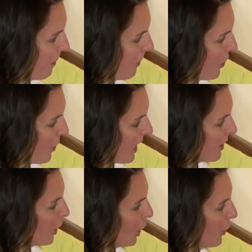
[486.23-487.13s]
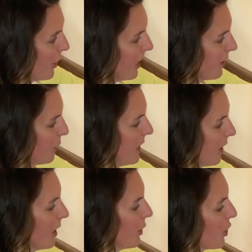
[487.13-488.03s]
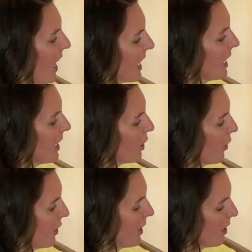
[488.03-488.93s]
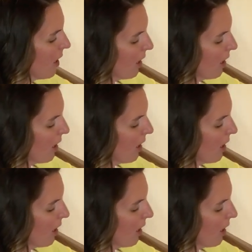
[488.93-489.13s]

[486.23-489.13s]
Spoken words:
So that's kerning. So we did tracking and kerning